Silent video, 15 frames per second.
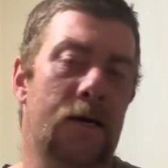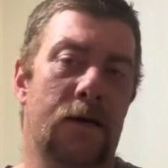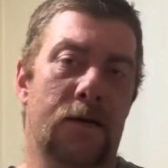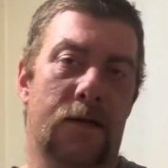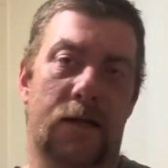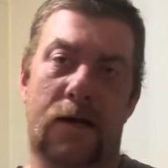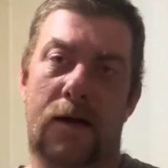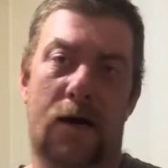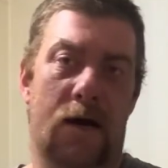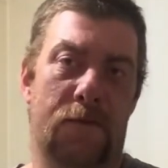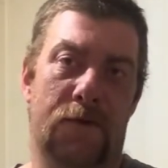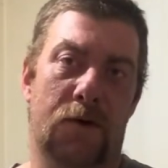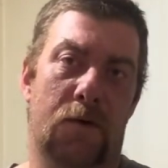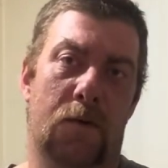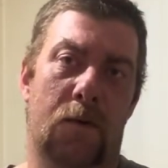so then I have
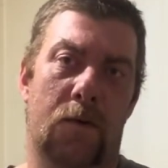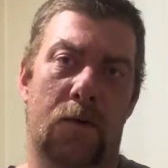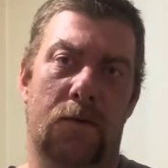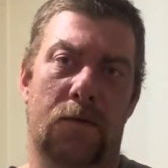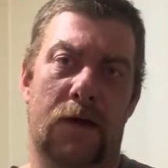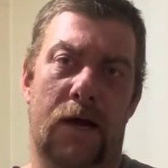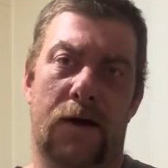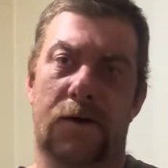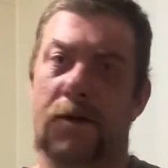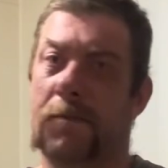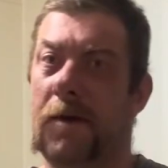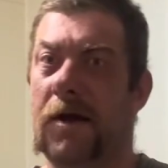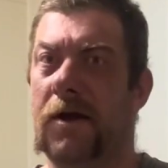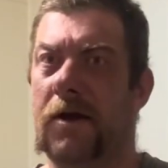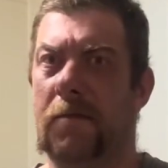to, you know,
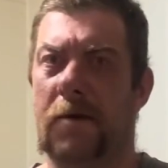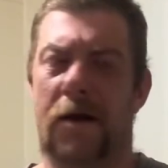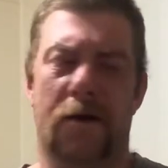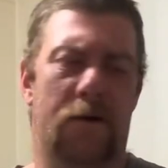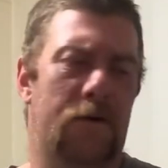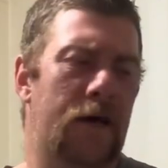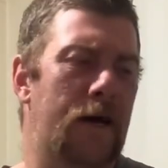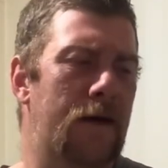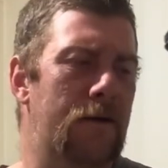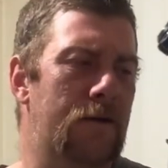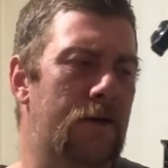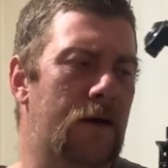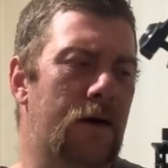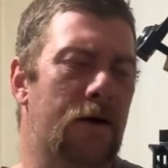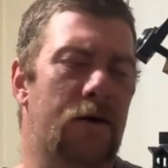spend any money on that.
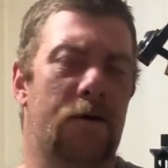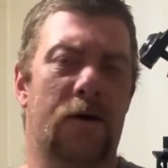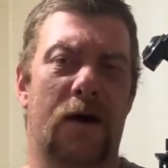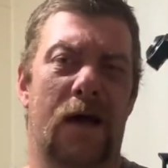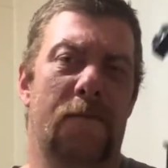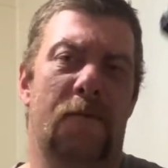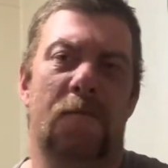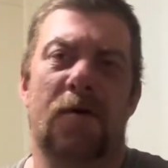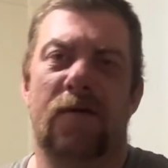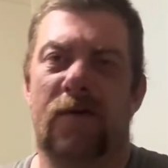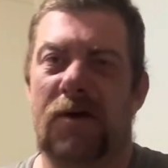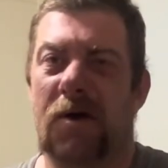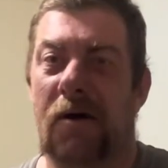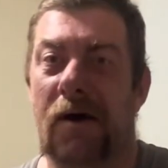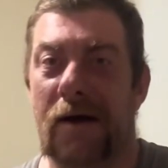So I am a bit of a
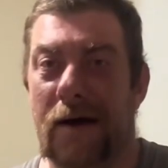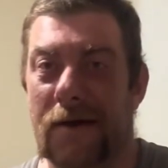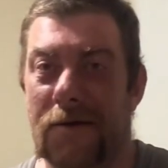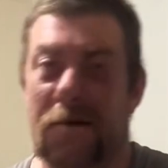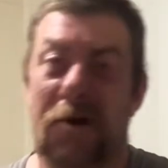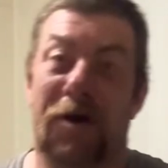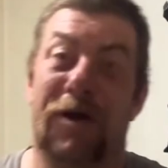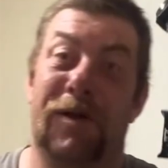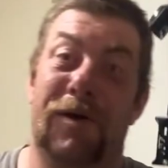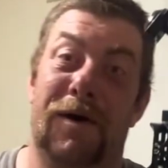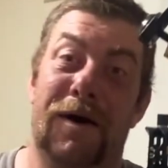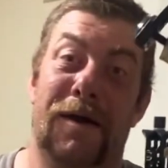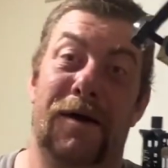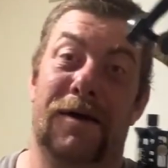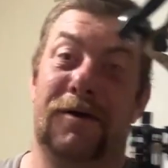tired ass, not gonna lie. I
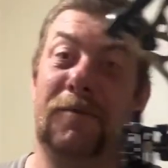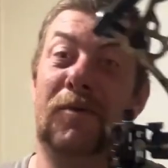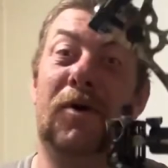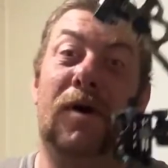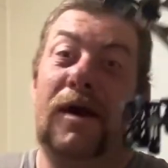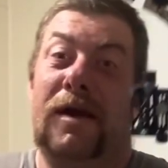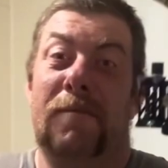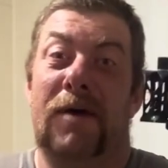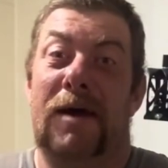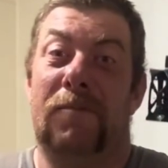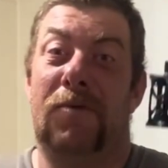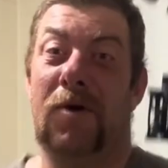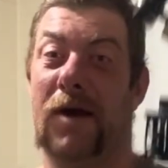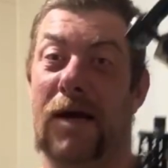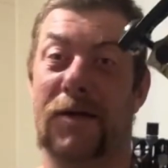like to buy eBay
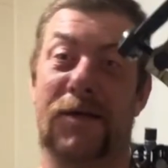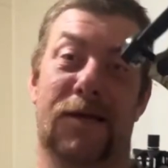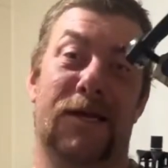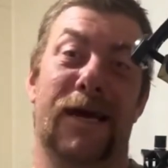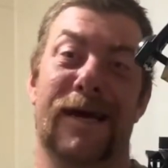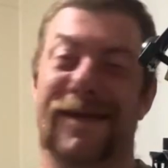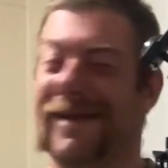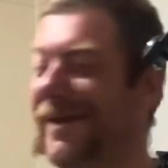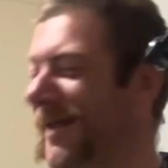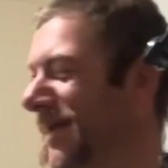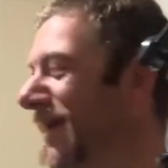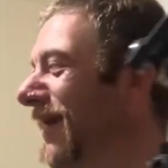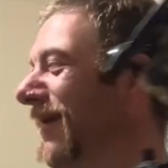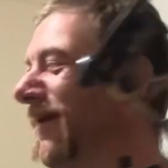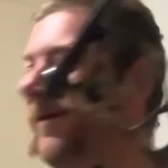products and test.
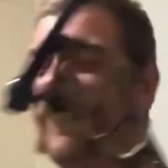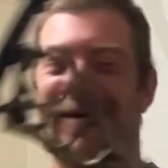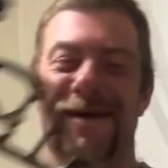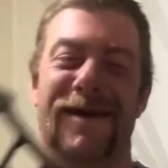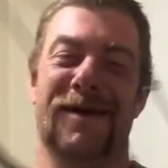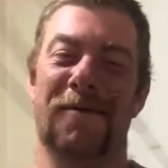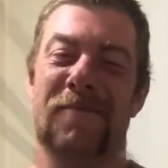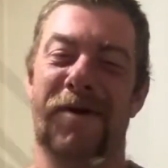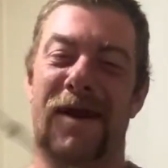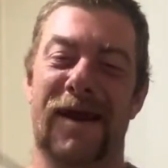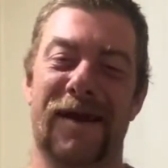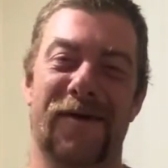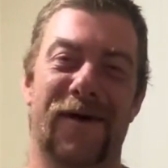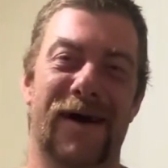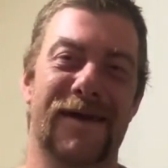So, but
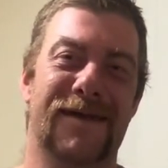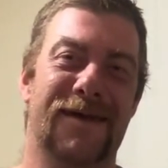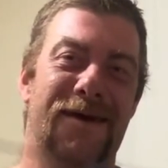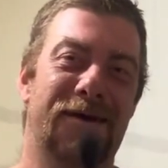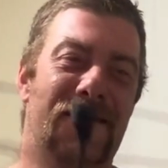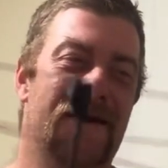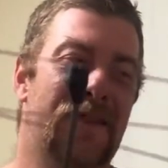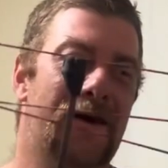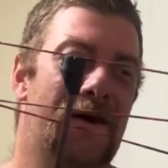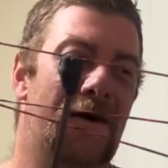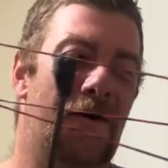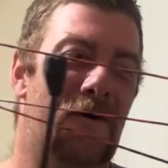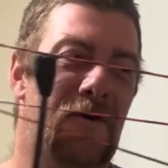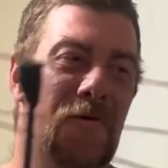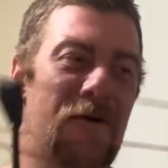anyway, so
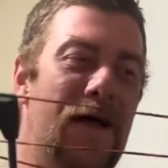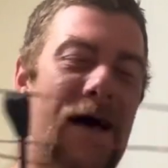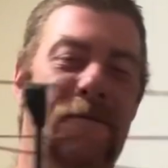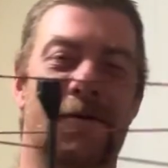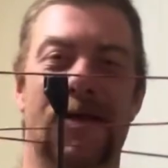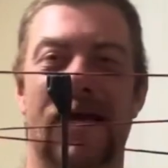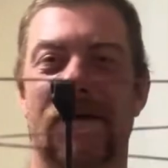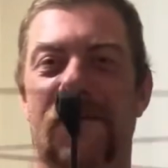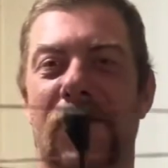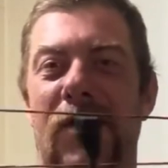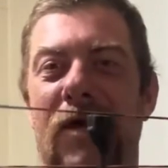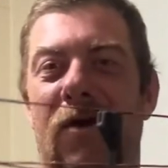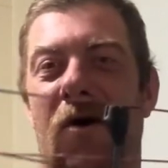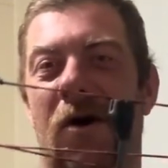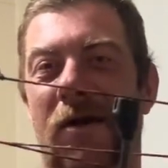all up with
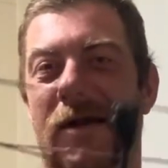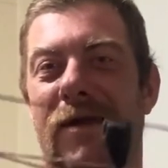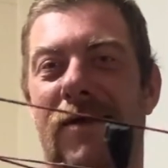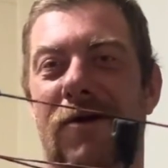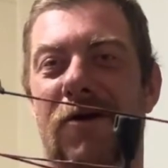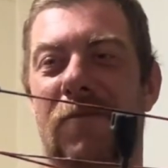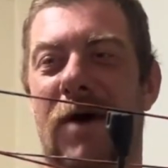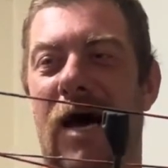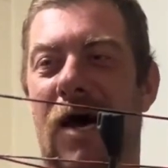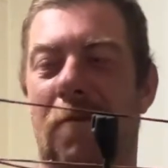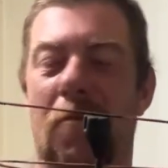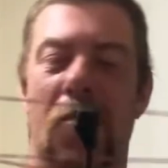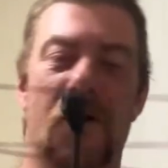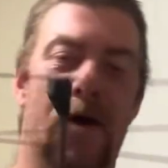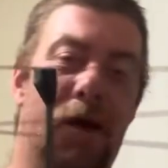everything on this little bad
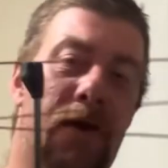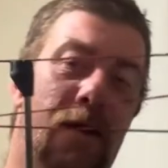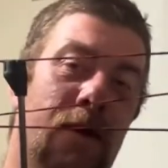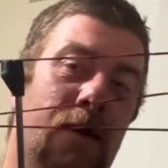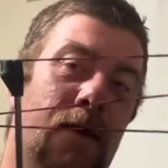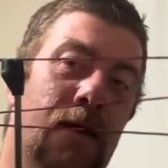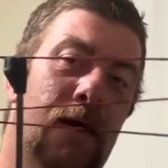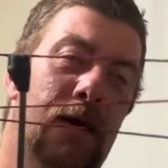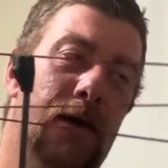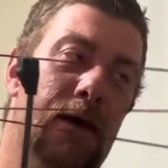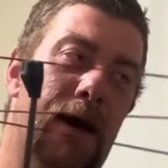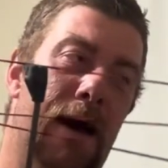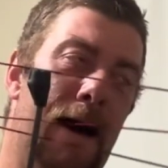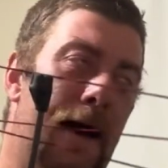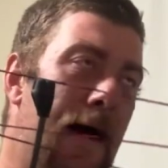boy,
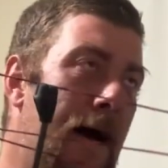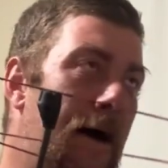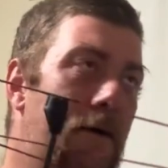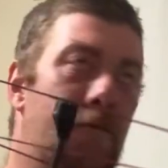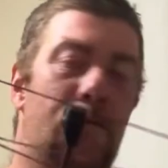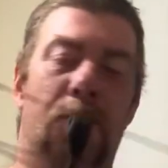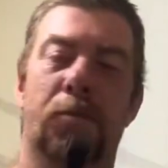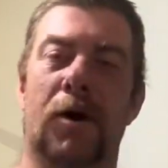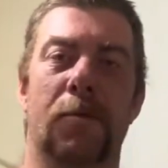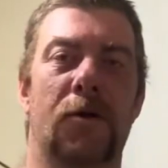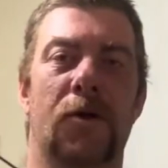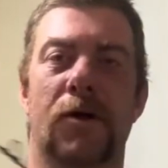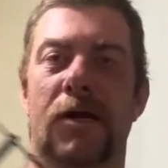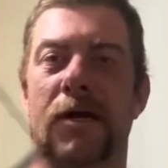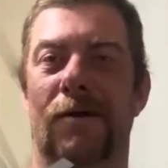we're probably
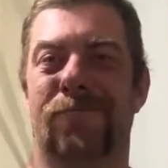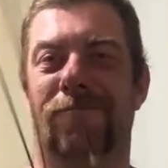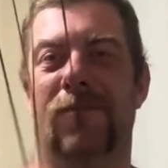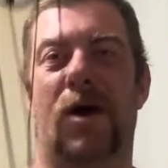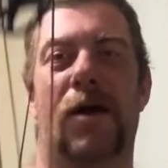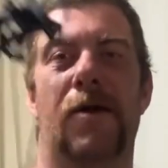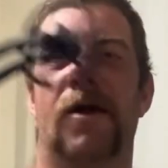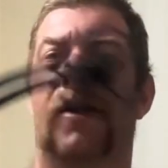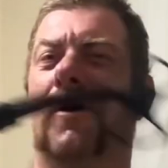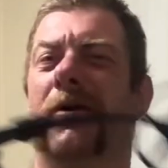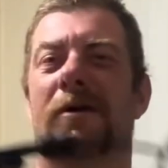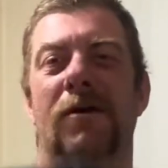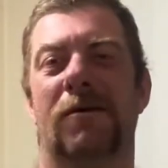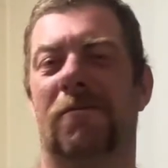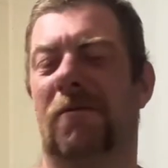looking at, I don't know,
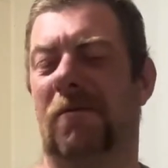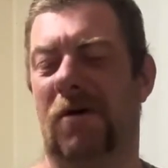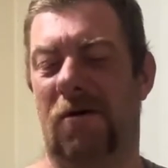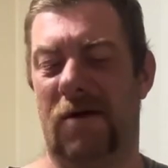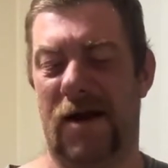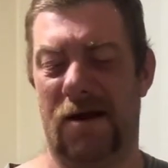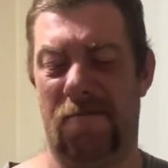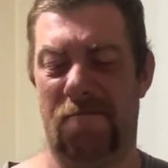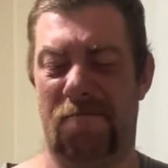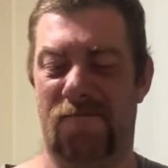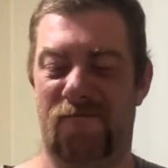I reckon